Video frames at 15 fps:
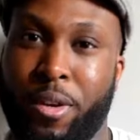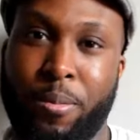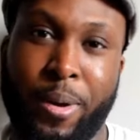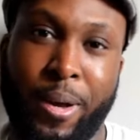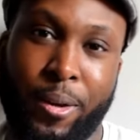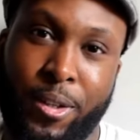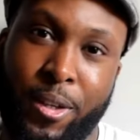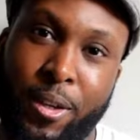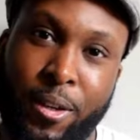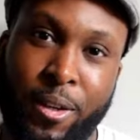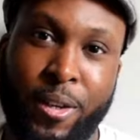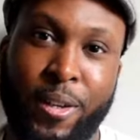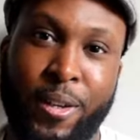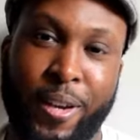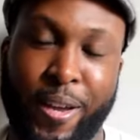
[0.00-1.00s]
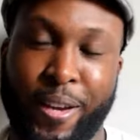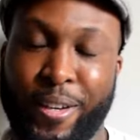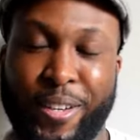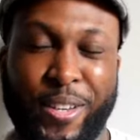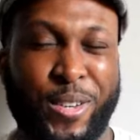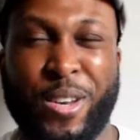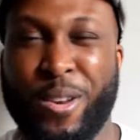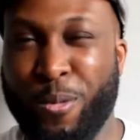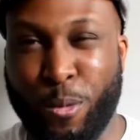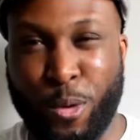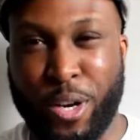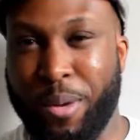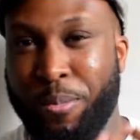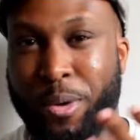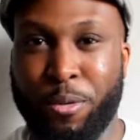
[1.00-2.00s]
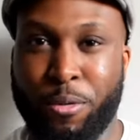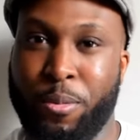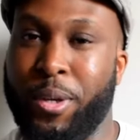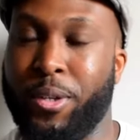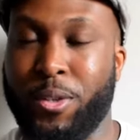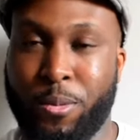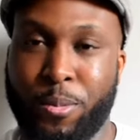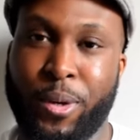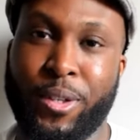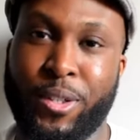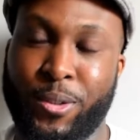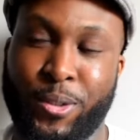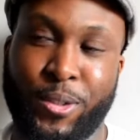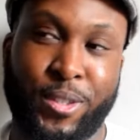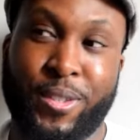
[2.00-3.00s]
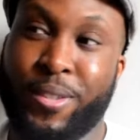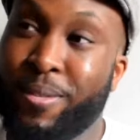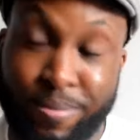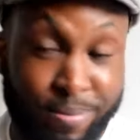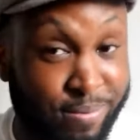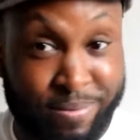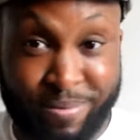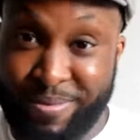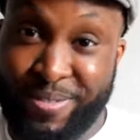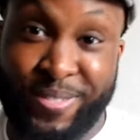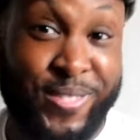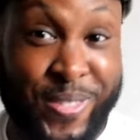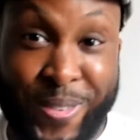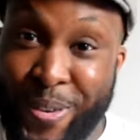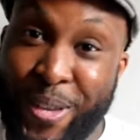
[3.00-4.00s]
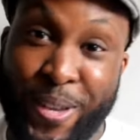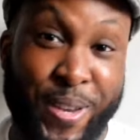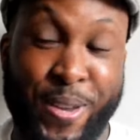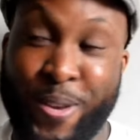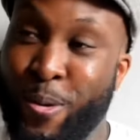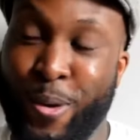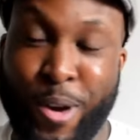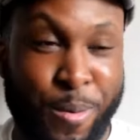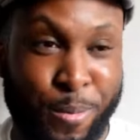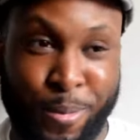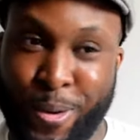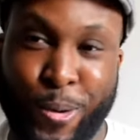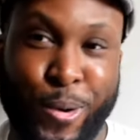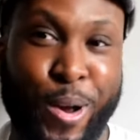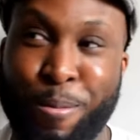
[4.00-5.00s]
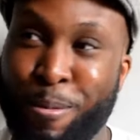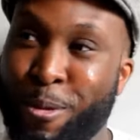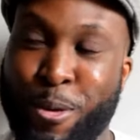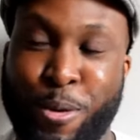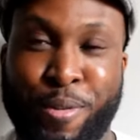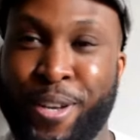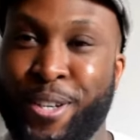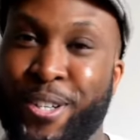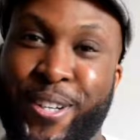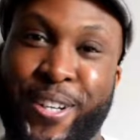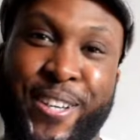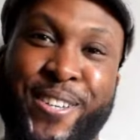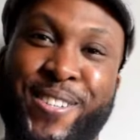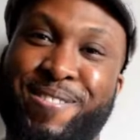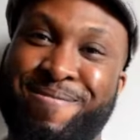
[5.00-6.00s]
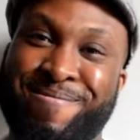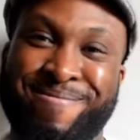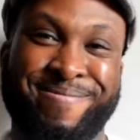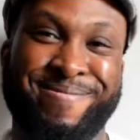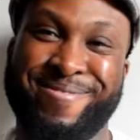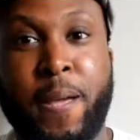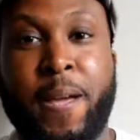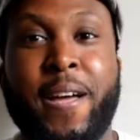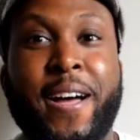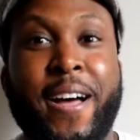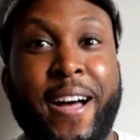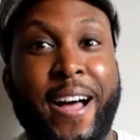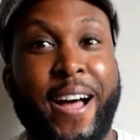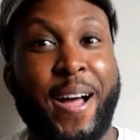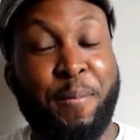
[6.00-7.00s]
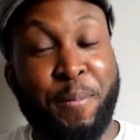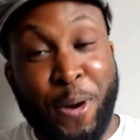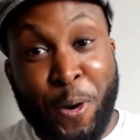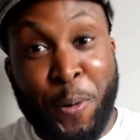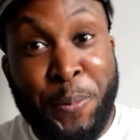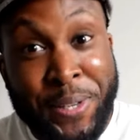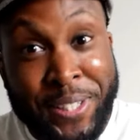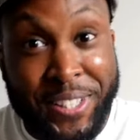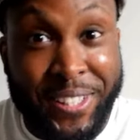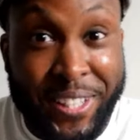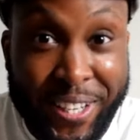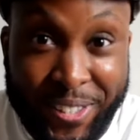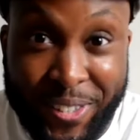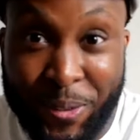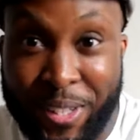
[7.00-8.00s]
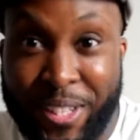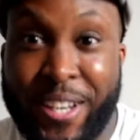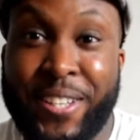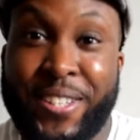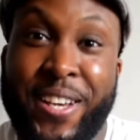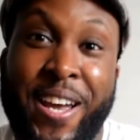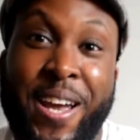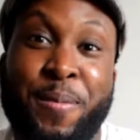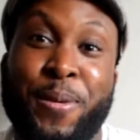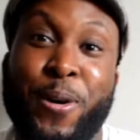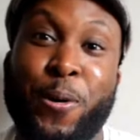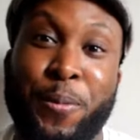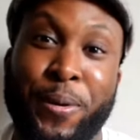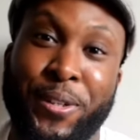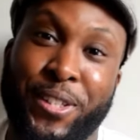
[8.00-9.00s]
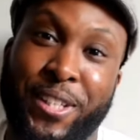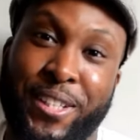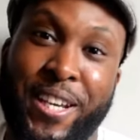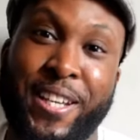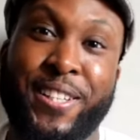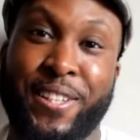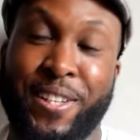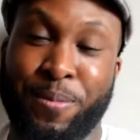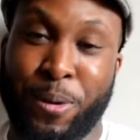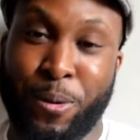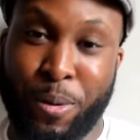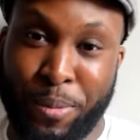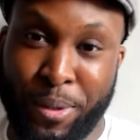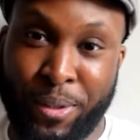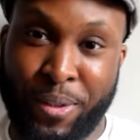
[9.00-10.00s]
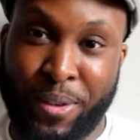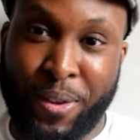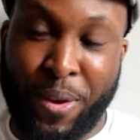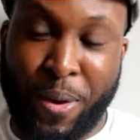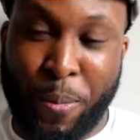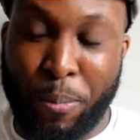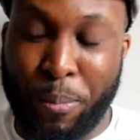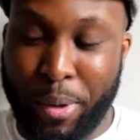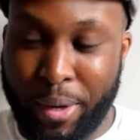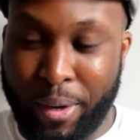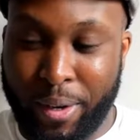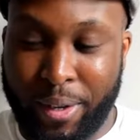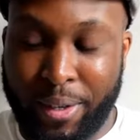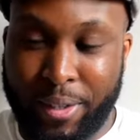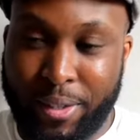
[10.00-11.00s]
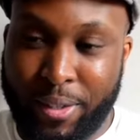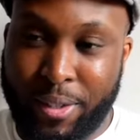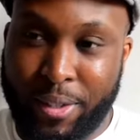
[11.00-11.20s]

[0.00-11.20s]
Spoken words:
about it. Like it didn't really bother me so much. It was just, he'll come through eventually. I'm open to dating, yes I am open to dating even women, but